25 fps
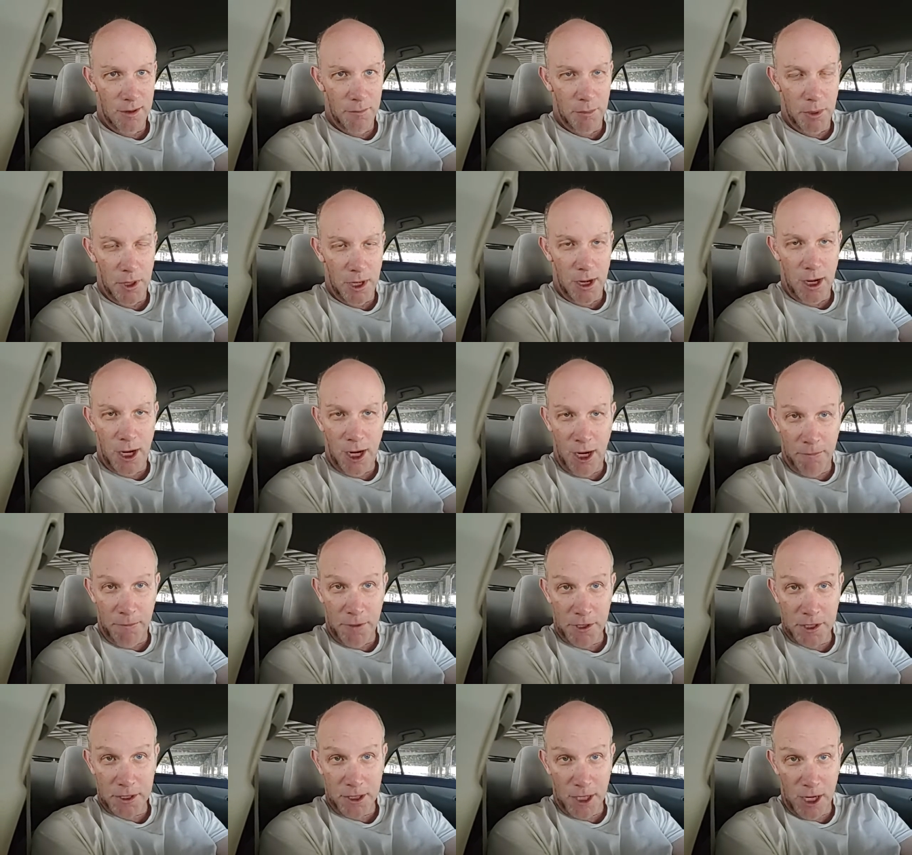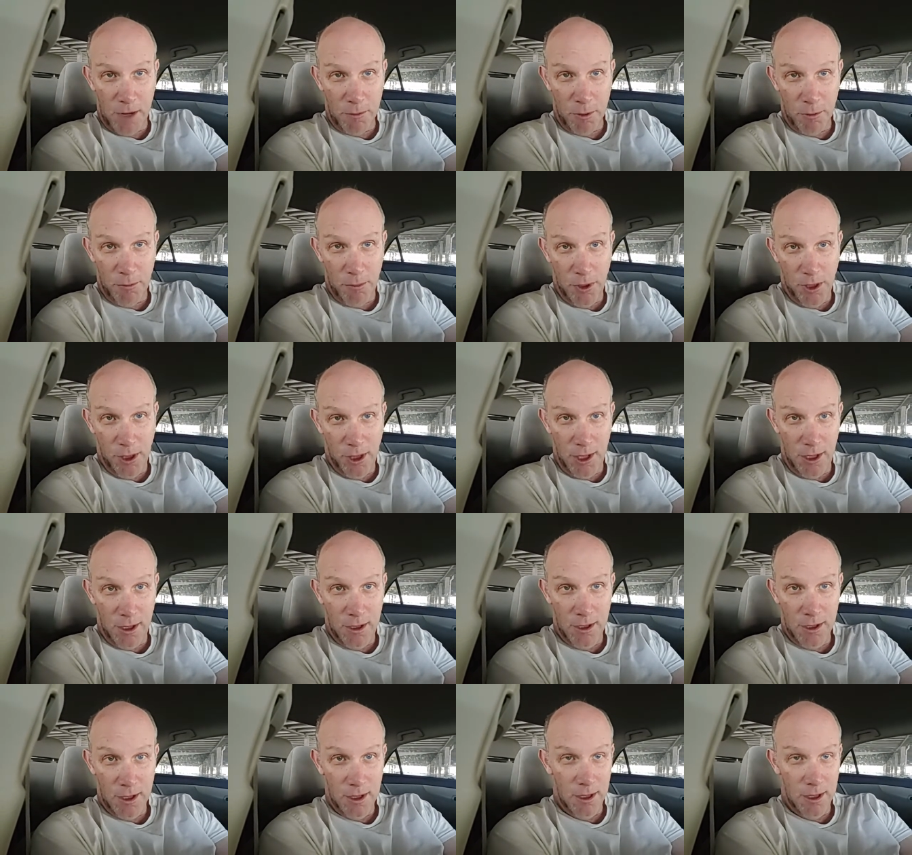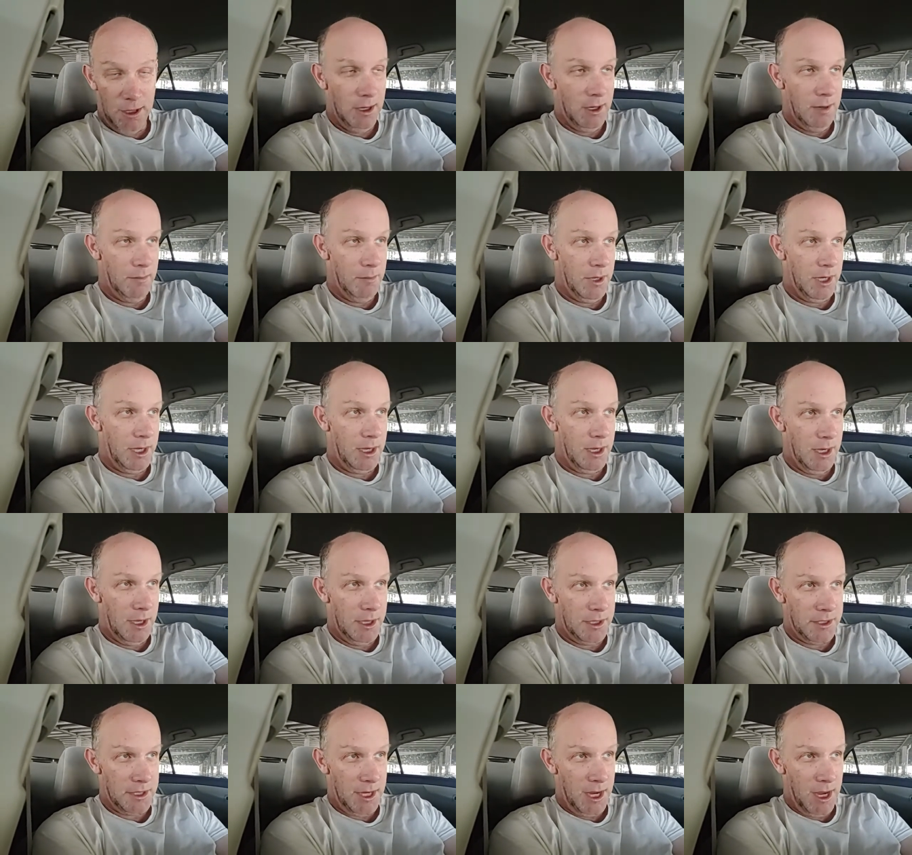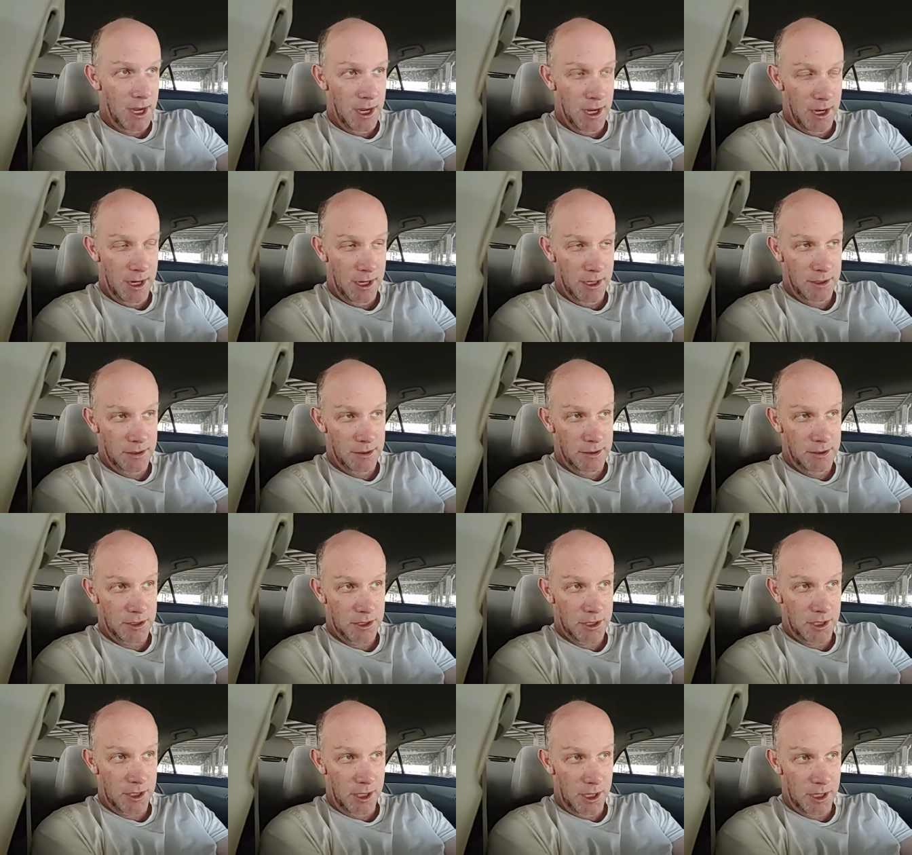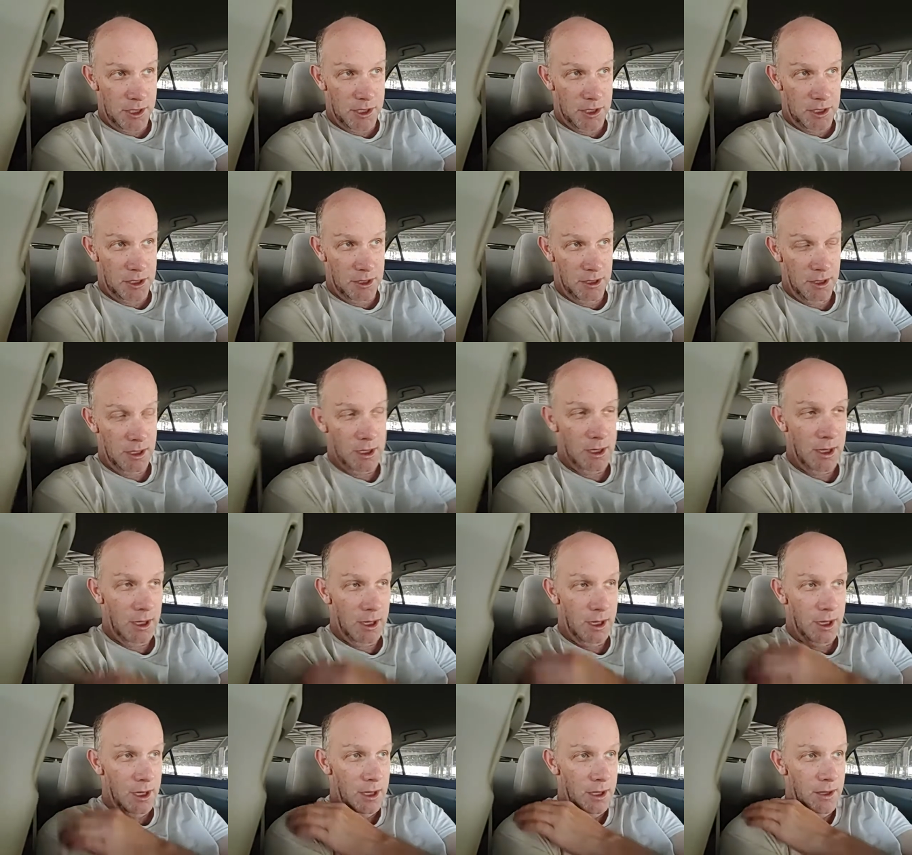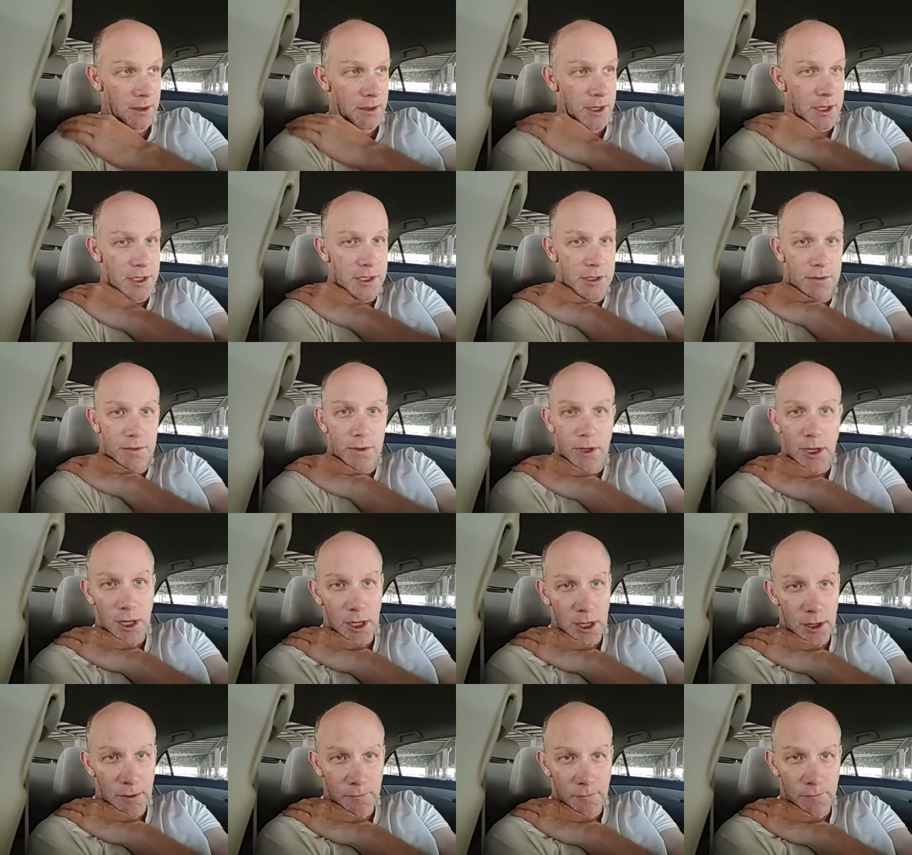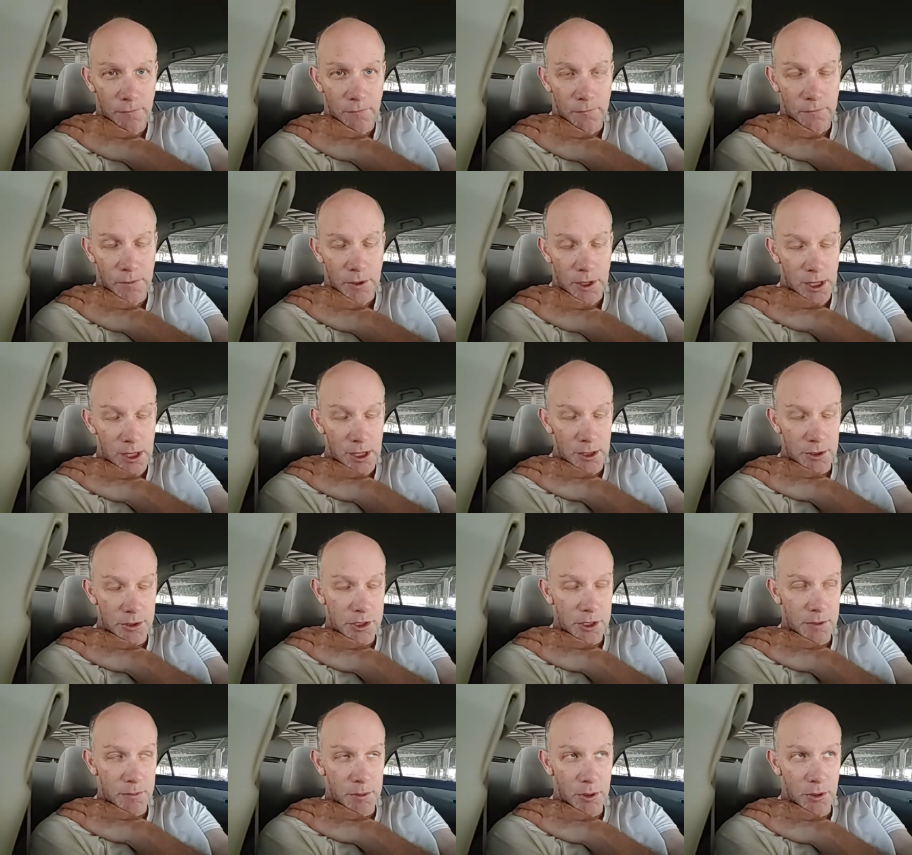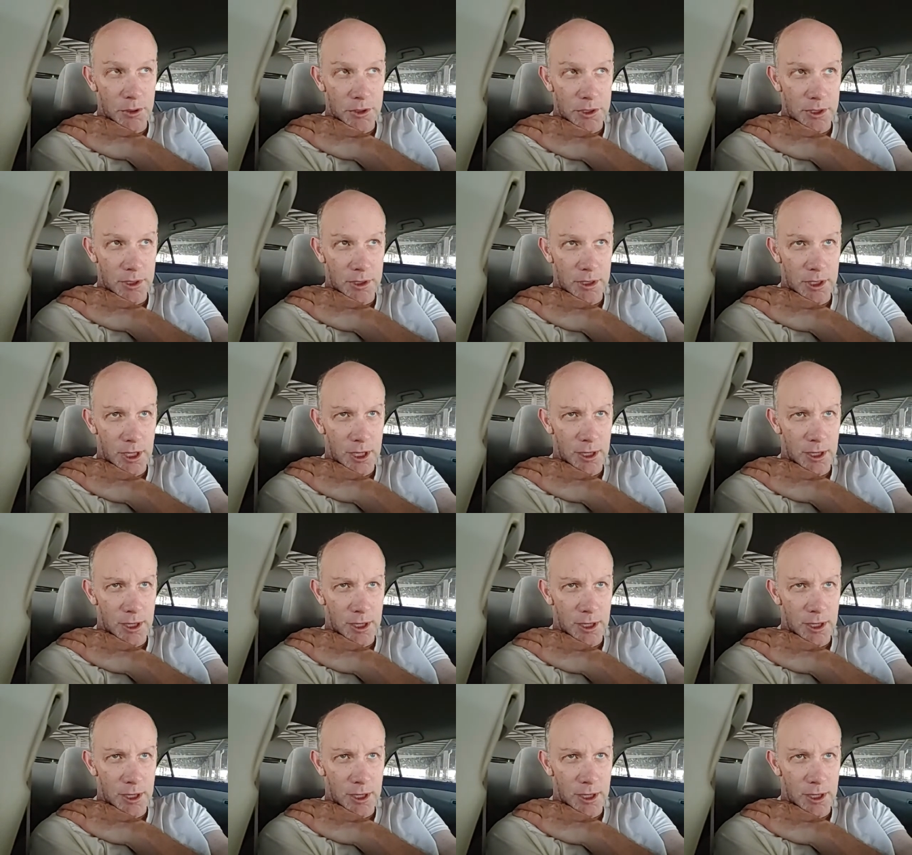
but I'm the cyber bully because I discussed this uh, uh, supposed